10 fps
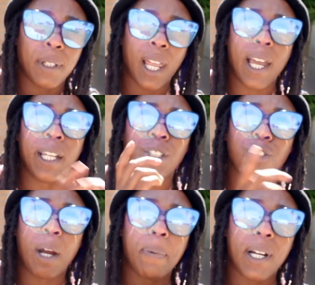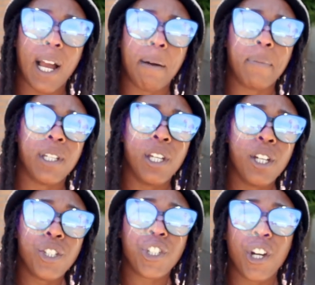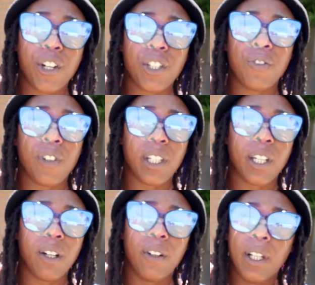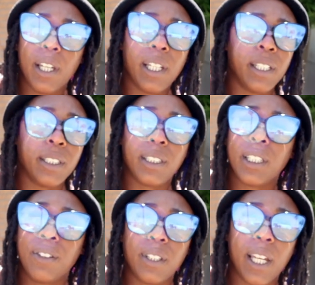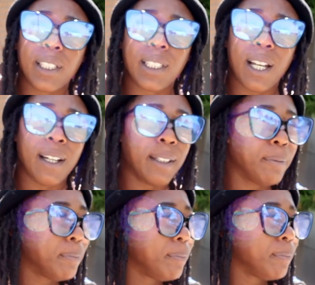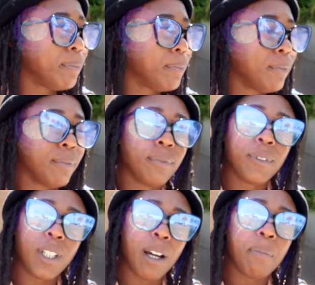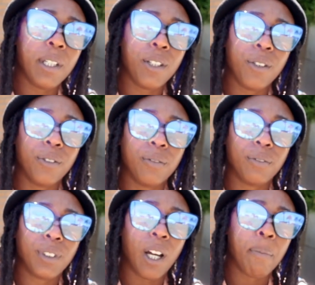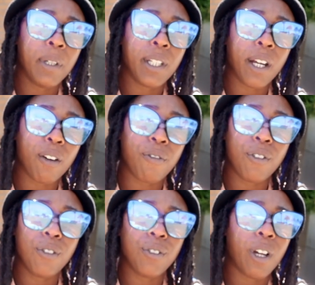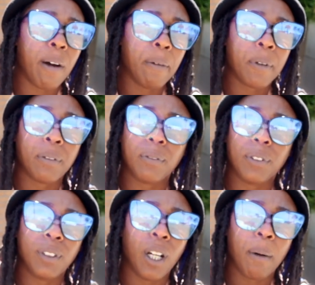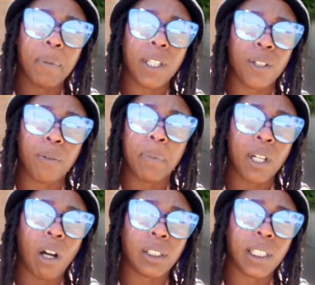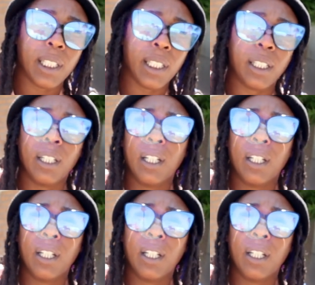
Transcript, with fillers: a like, drop a comment, share this video, and until next time, y'all be you. Y'all be careful, y'all y'all be you. Be authentic